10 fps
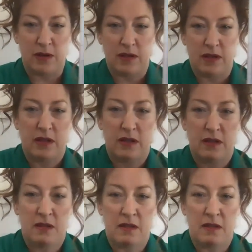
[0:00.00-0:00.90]
that the
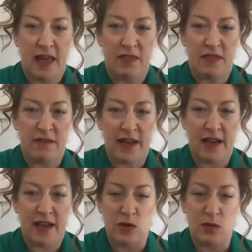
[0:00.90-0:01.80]
volume
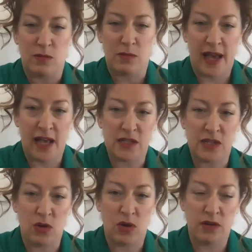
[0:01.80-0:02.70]
has gone
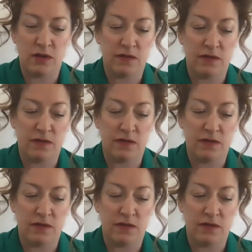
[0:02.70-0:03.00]
from